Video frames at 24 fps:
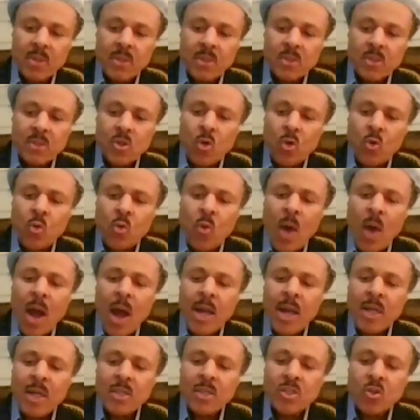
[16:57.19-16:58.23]
So why
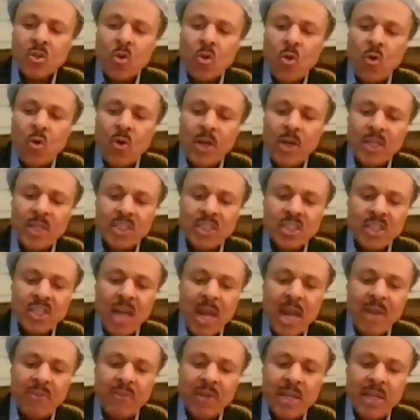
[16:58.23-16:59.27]
is Corey
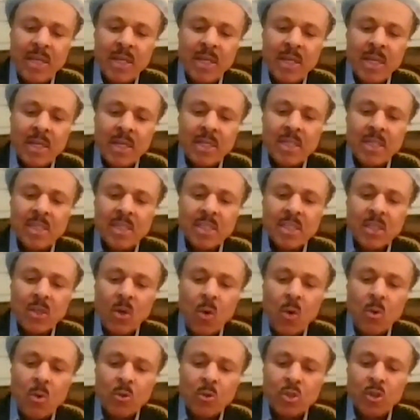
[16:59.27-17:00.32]
stifling
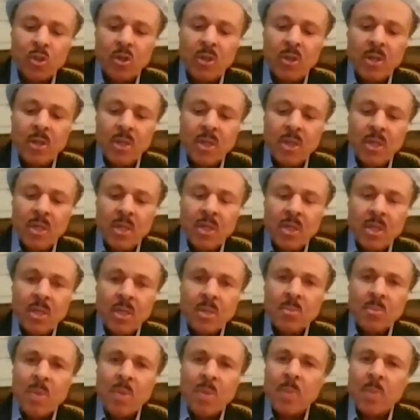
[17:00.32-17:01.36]
disclosure
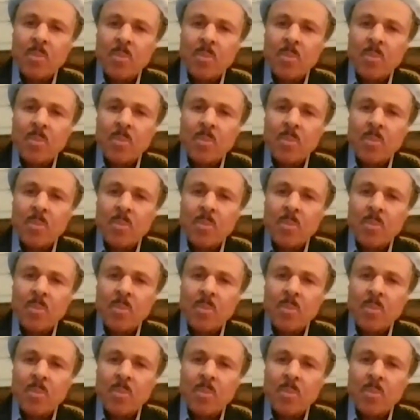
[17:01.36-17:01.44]
by